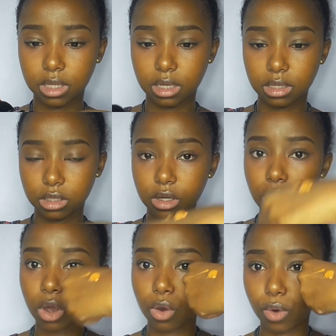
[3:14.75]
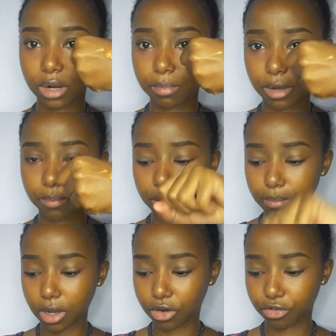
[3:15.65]
That is one pump on
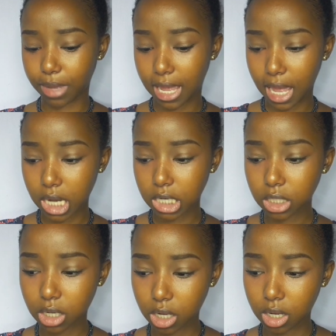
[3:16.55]
the back of my hand.